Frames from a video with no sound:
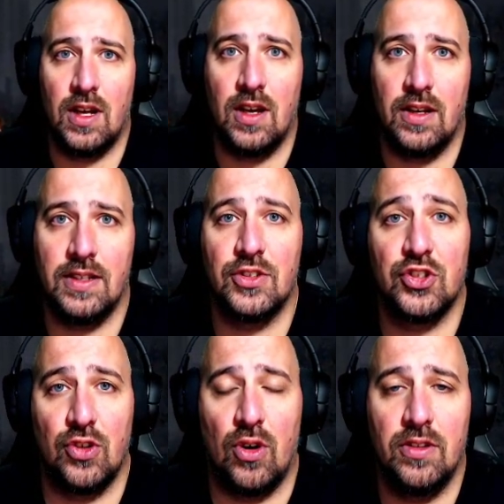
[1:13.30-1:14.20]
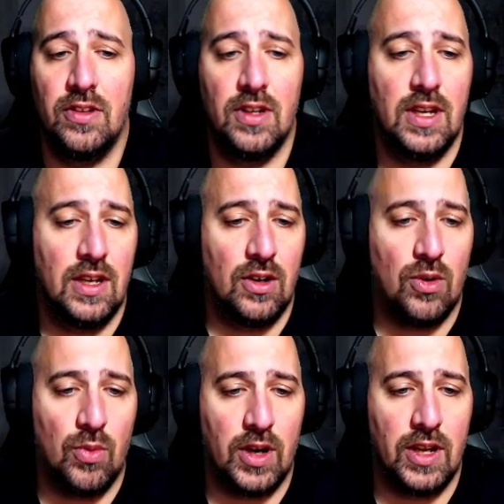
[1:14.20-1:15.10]
installed,
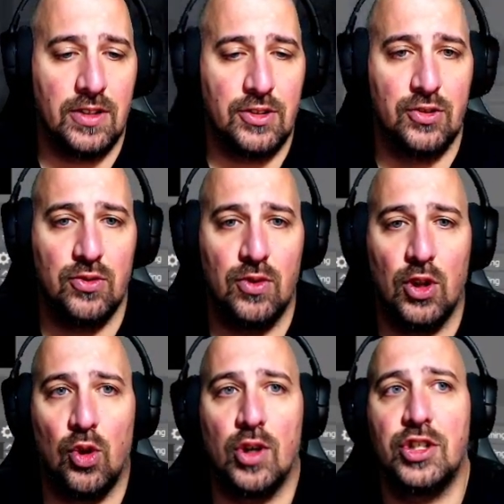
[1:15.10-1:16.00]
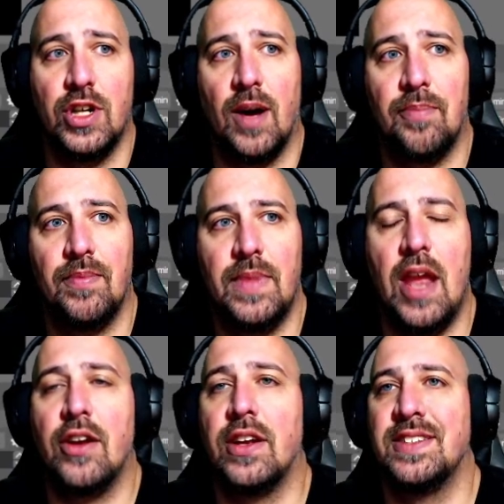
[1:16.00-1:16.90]
we're going to launch it up. Now
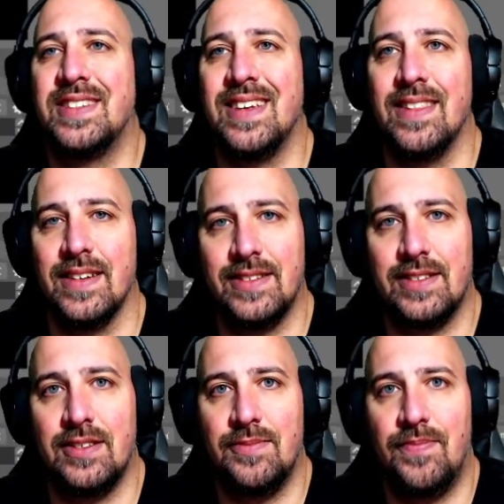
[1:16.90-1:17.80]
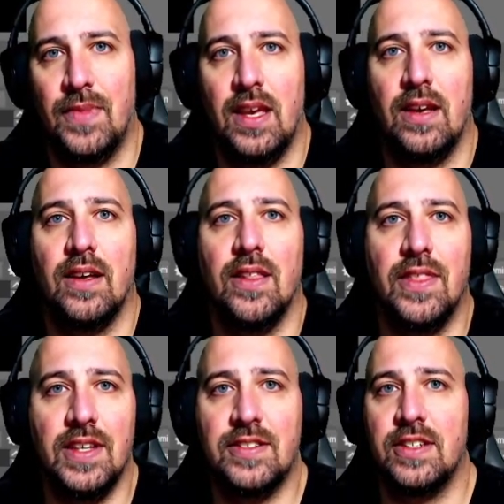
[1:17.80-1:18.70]
you're going to see this.
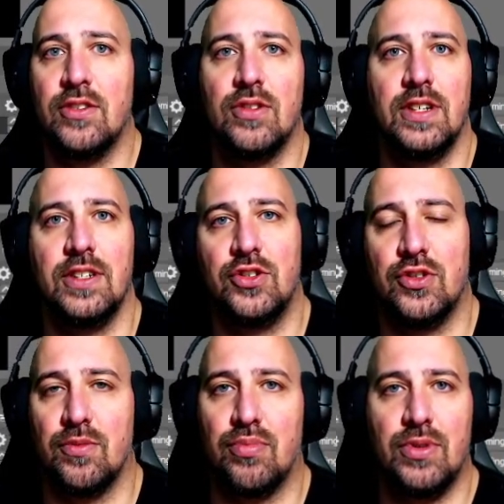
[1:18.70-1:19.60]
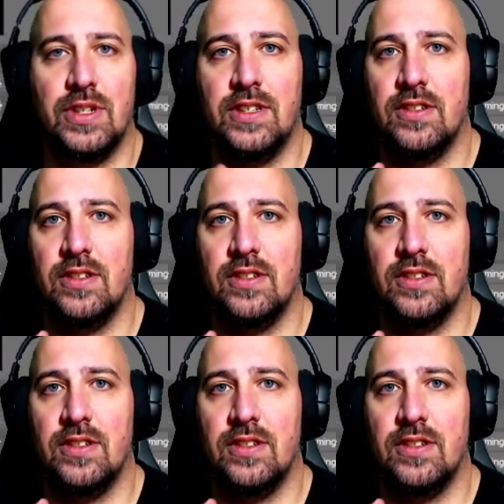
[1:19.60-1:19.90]
This here is your pretty